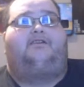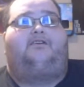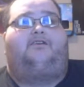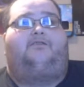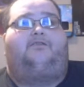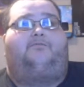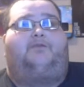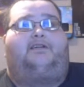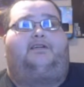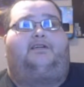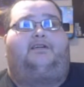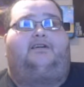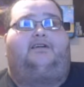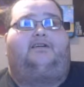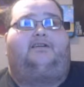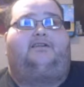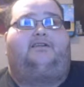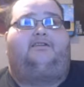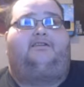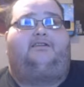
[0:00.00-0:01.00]
But,
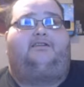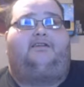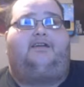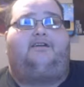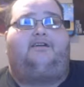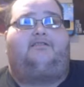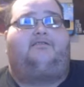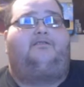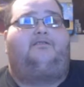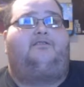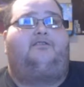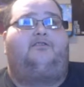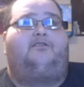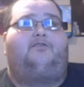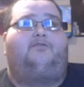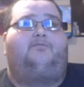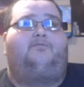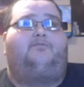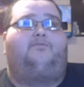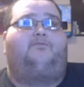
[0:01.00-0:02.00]
uh, yeah
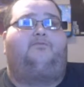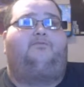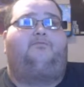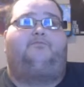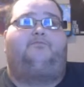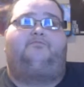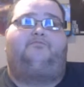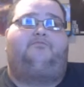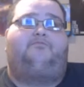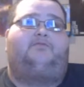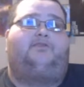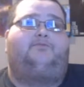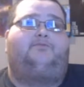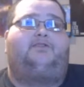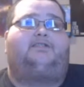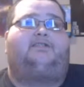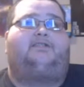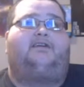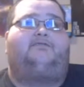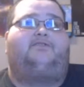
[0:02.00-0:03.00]
number
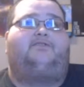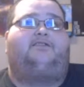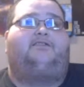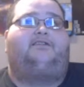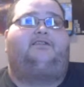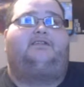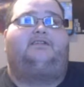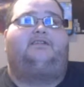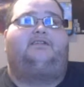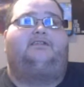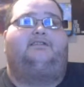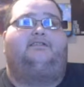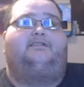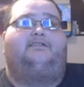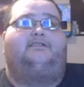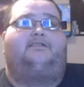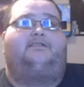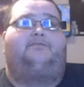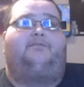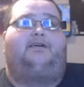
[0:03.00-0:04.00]
seven
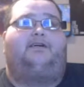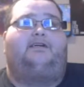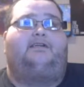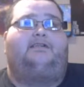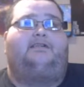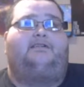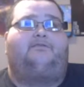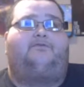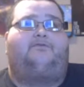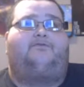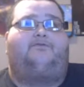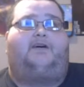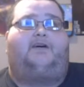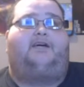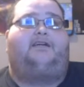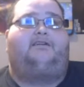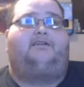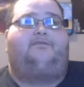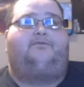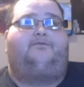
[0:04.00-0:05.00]
is my
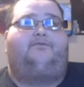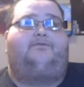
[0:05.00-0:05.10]
five